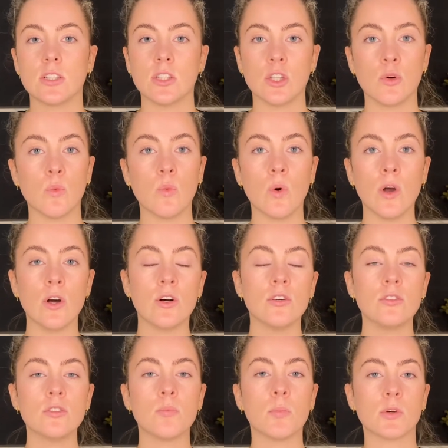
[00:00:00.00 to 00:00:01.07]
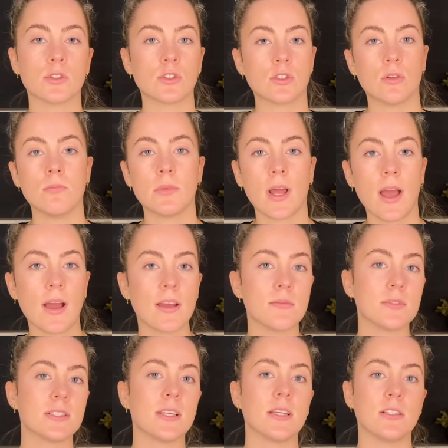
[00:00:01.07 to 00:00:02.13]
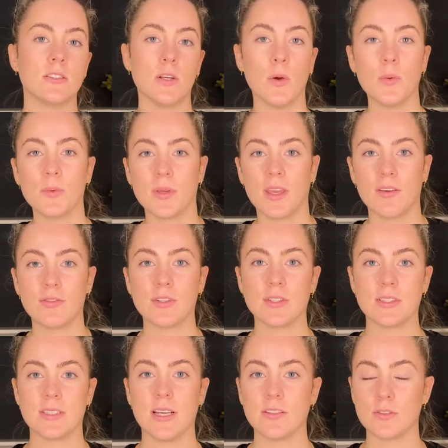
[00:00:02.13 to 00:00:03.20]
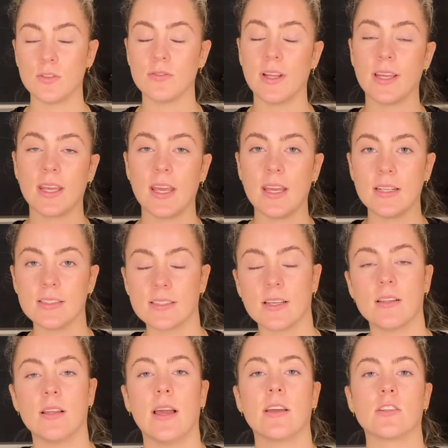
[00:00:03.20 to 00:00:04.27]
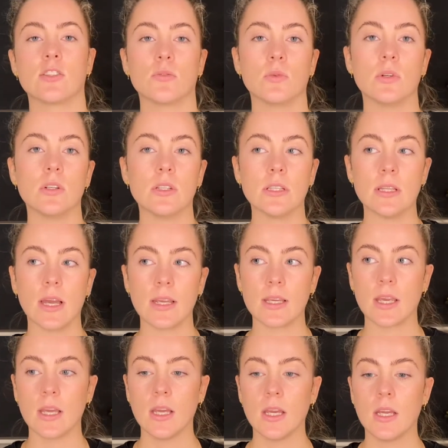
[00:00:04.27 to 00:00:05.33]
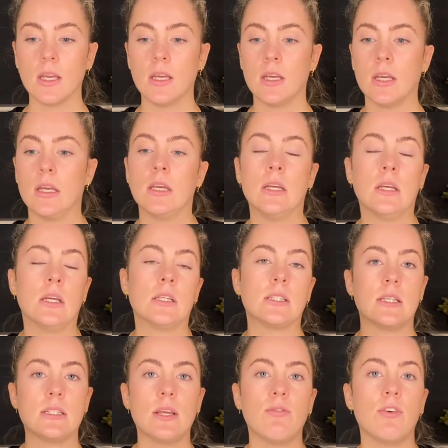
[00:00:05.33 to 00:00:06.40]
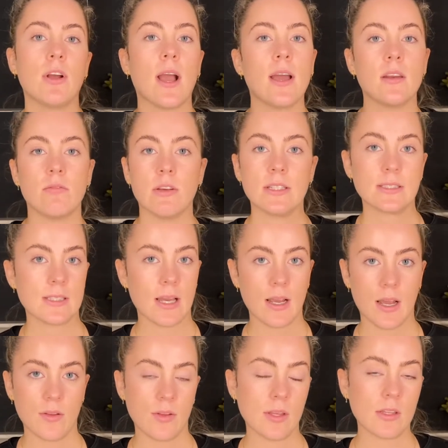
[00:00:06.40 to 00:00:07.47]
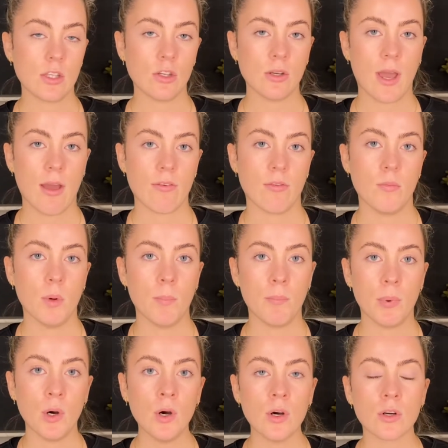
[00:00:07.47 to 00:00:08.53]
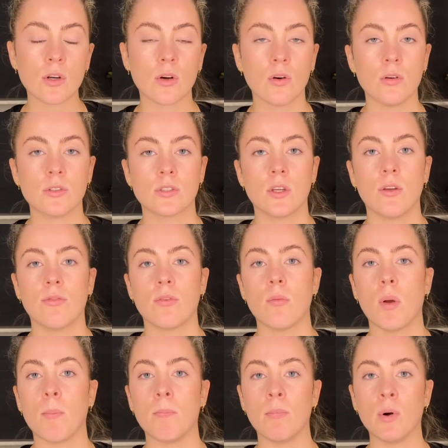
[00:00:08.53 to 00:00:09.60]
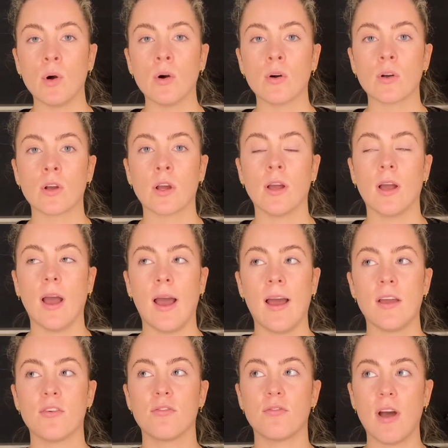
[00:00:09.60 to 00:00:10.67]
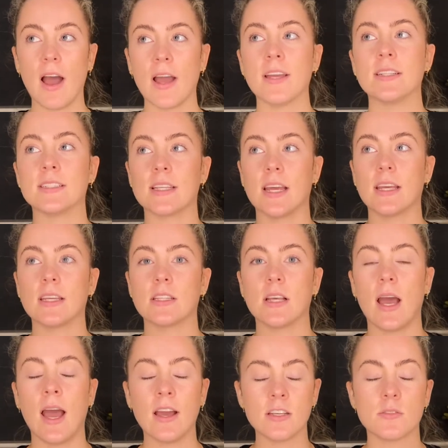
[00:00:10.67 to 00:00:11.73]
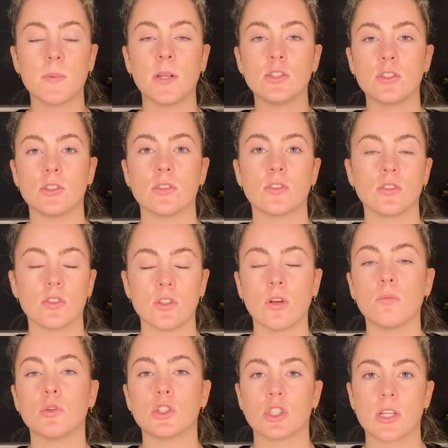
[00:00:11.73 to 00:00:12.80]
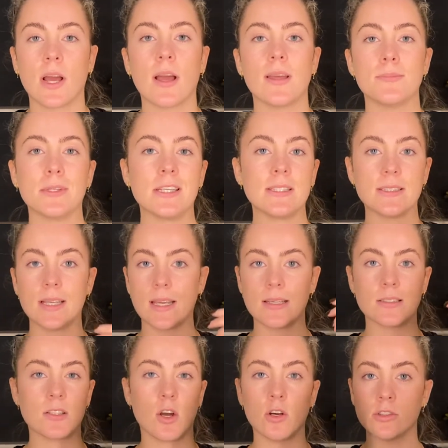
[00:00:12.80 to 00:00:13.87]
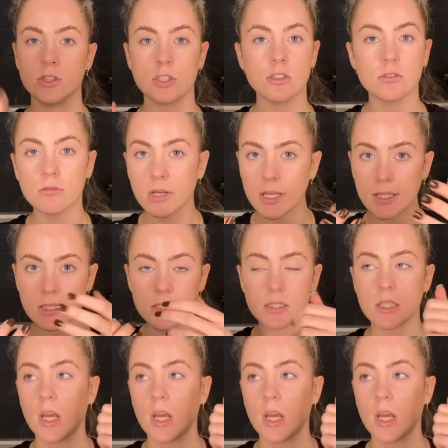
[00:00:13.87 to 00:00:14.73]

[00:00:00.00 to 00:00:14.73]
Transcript: the world, but sometimes they don't give us that sort of like intellectual and like, it's a different kind of insight, I think, that you get from a book. Also from a book, I find like I spend so much time these days on screens,